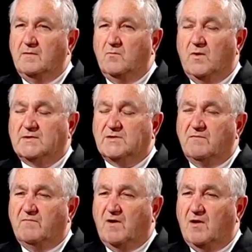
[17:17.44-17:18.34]
what's
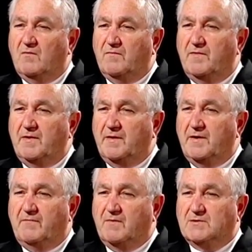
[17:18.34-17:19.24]
involved in the
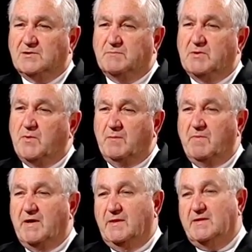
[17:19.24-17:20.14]
differences between
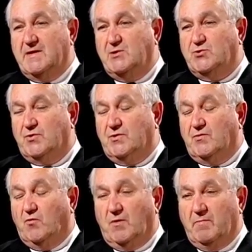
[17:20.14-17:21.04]
being the teacher
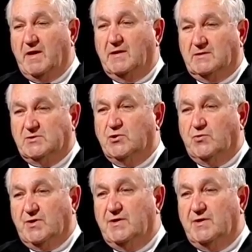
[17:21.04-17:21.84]
or being the student?